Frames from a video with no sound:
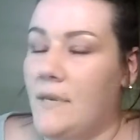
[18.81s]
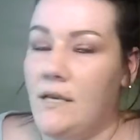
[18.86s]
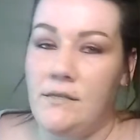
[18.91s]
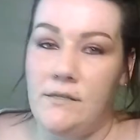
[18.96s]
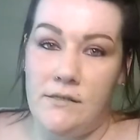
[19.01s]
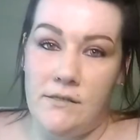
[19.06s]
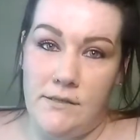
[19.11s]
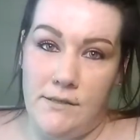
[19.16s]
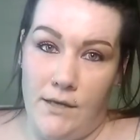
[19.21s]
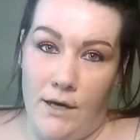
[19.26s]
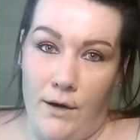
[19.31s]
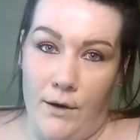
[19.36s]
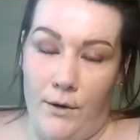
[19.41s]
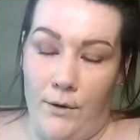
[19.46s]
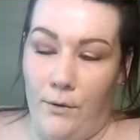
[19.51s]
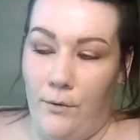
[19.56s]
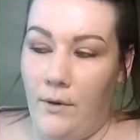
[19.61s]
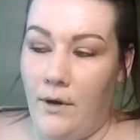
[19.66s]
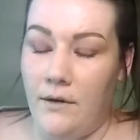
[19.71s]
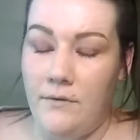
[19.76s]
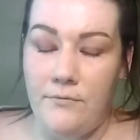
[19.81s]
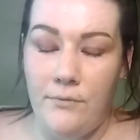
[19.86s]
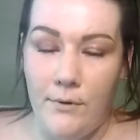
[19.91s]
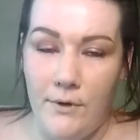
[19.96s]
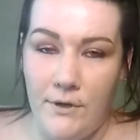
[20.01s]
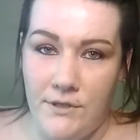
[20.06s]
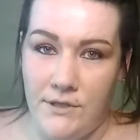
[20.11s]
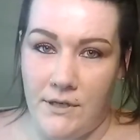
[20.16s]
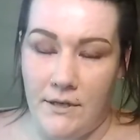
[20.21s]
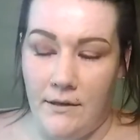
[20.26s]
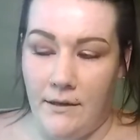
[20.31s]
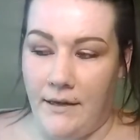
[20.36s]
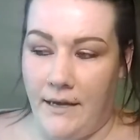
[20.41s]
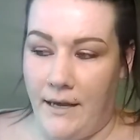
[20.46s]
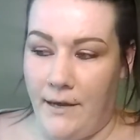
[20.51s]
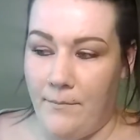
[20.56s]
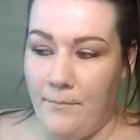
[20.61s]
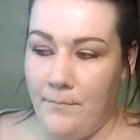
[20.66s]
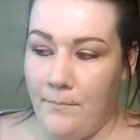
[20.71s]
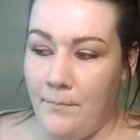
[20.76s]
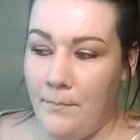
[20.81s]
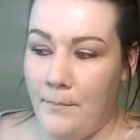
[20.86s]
So, unfortunately,